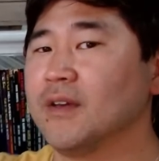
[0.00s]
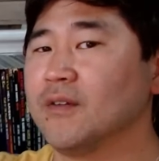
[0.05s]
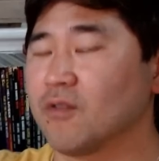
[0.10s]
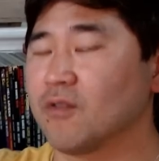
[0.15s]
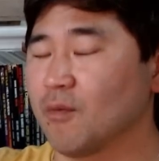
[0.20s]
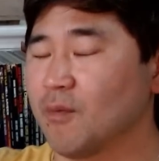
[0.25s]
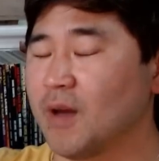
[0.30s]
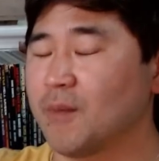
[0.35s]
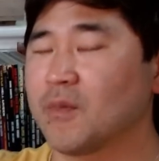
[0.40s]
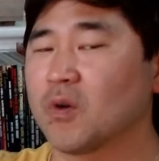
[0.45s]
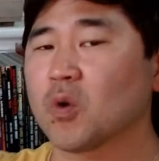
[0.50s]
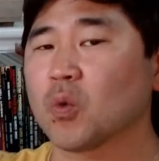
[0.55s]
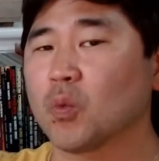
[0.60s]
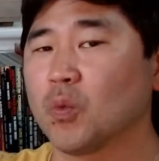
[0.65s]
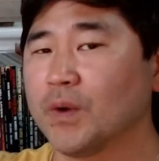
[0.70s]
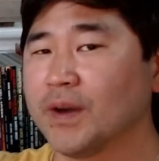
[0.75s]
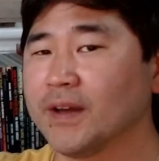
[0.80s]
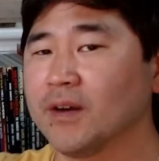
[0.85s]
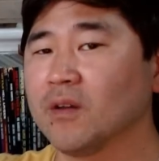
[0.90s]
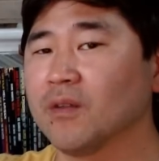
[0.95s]
Remember,
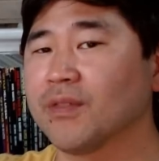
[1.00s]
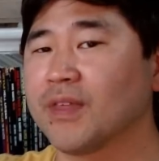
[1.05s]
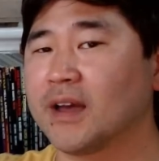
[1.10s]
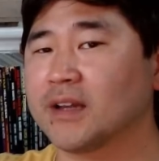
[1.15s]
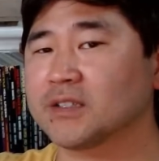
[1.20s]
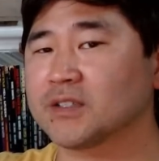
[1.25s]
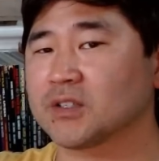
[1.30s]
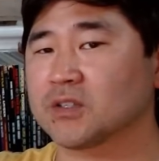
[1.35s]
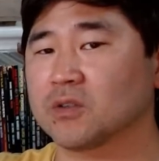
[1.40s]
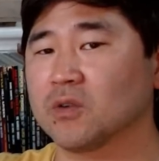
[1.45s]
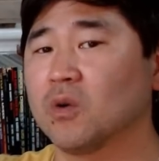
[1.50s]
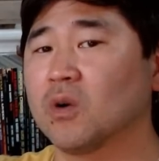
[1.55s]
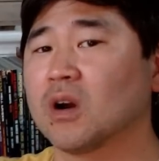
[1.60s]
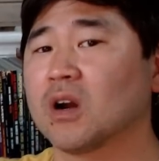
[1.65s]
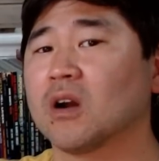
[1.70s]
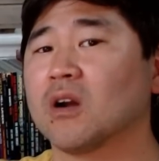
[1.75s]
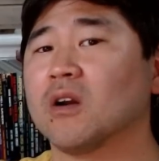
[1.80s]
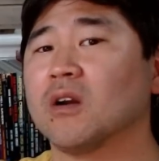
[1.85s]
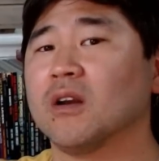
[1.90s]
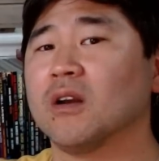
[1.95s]
wield that
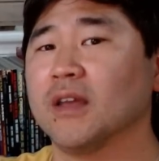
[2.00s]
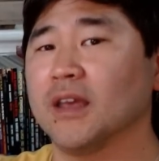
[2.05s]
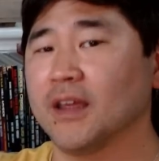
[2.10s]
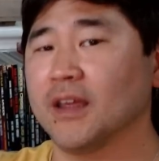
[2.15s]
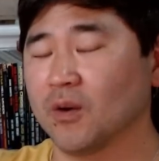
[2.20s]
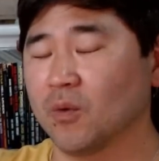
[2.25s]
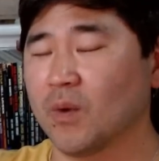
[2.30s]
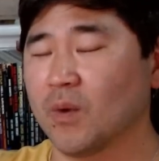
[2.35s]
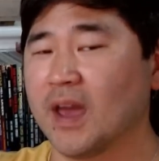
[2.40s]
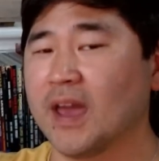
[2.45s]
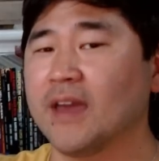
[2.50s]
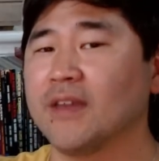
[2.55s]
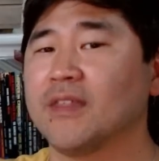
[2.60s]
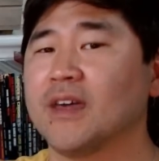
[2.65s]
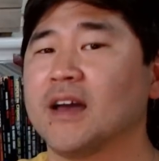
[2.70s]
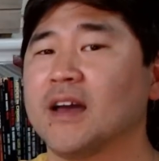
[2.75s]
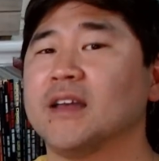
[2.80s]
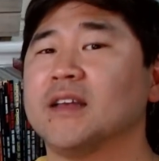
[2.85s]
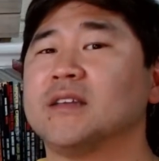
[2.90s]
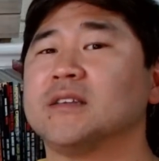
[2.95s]
sword in a way
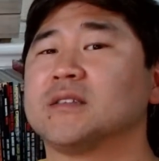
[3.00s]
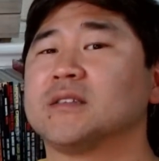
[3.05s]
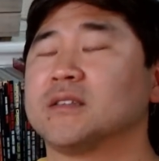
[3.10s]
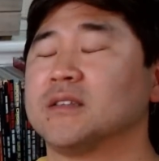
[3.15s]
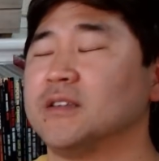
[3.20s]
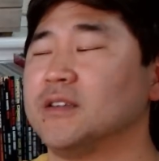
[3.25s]
that is,